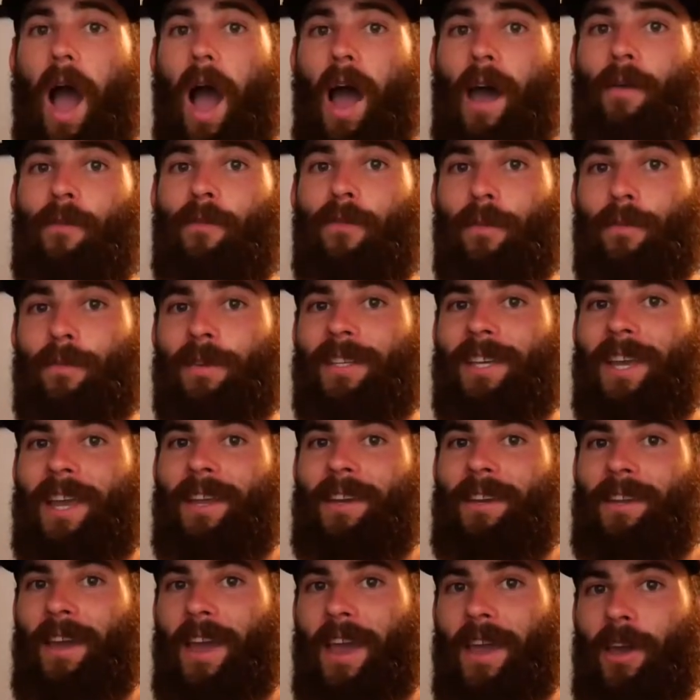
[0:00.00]
I'm from
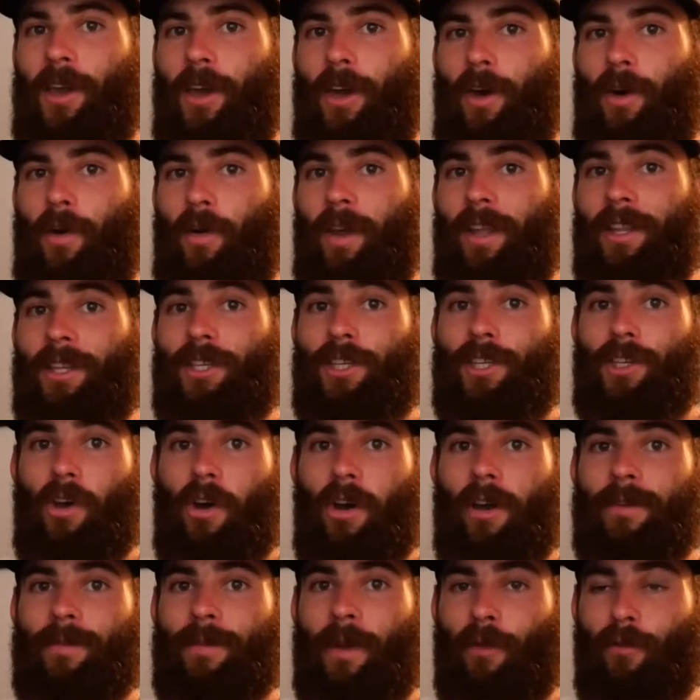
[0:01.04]
San Diego, and
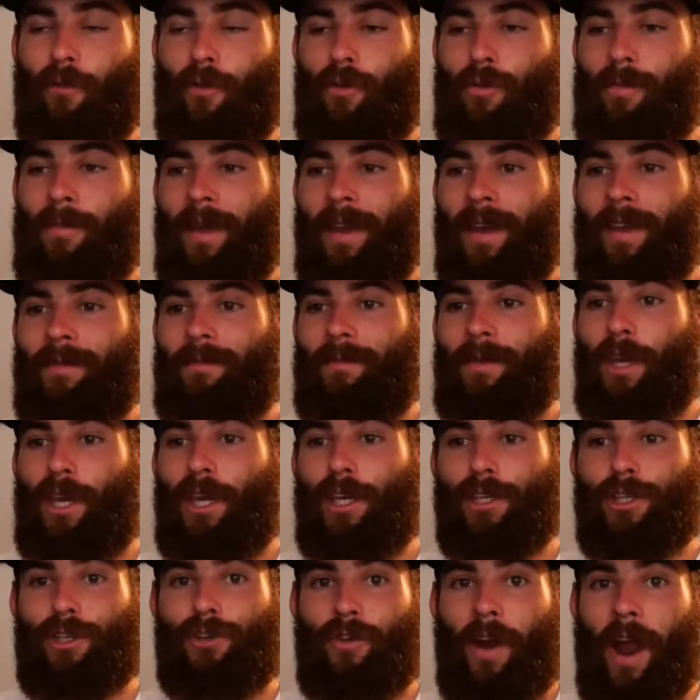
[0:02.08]
so is my roommate.
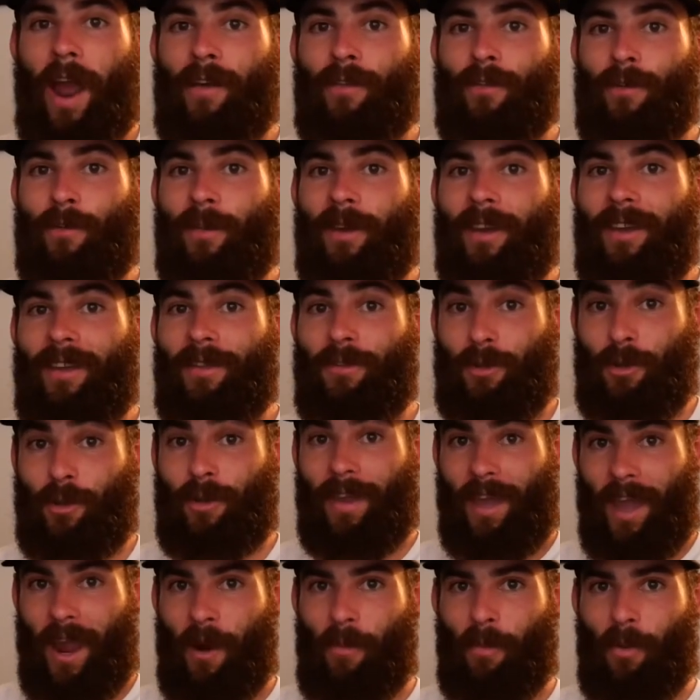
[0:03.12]
He's driving me to
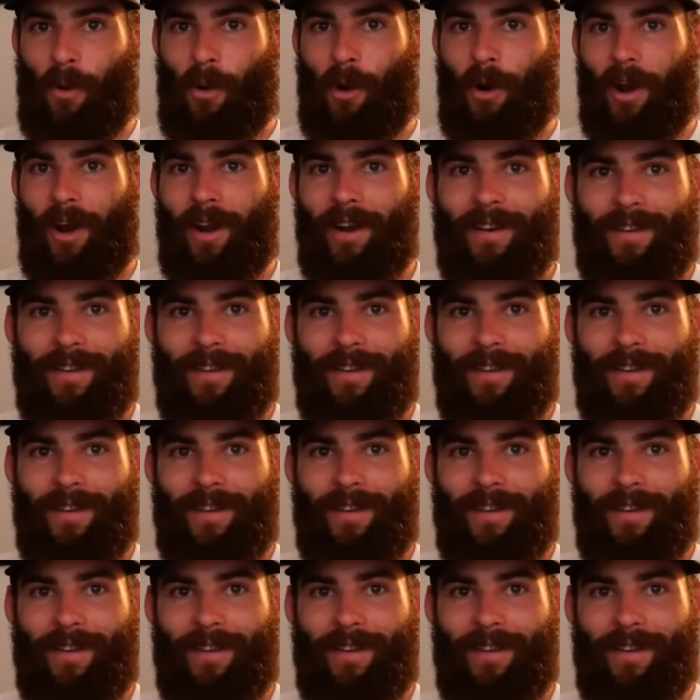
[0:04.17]
the airport.